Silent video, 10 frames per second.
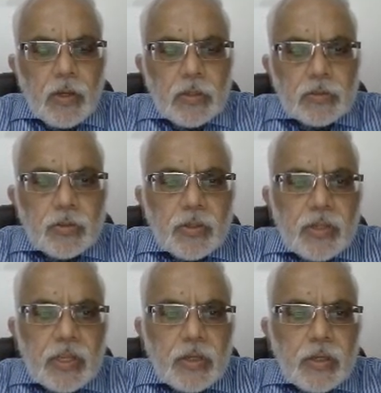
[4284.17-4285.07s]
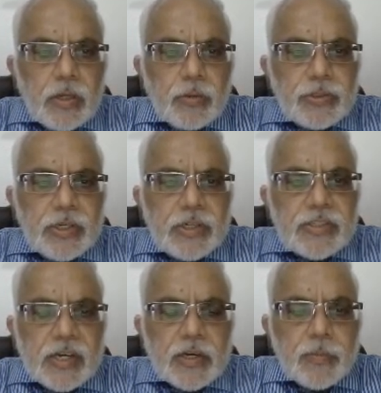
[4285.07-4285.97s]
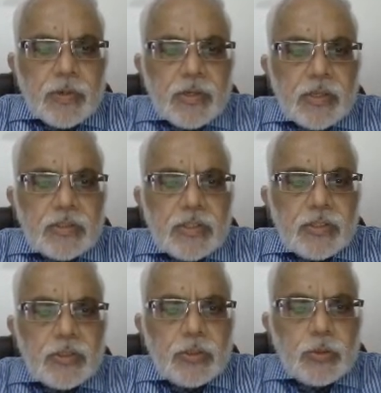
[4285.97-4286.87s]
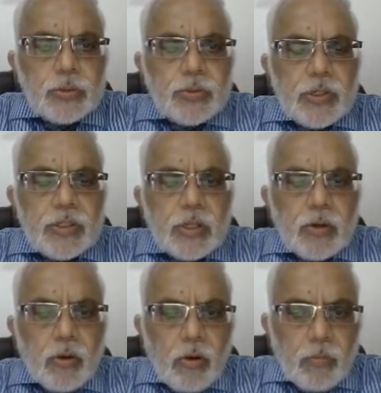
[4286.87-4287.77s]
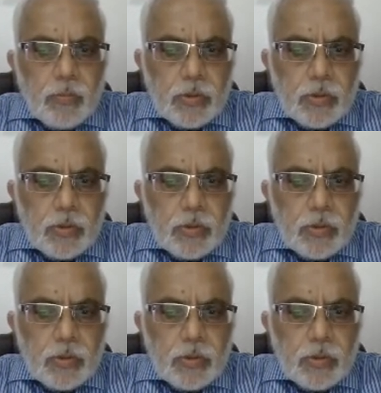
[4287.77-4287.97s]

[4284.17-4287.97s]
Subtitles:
So the negotiated settlement is usually the norm.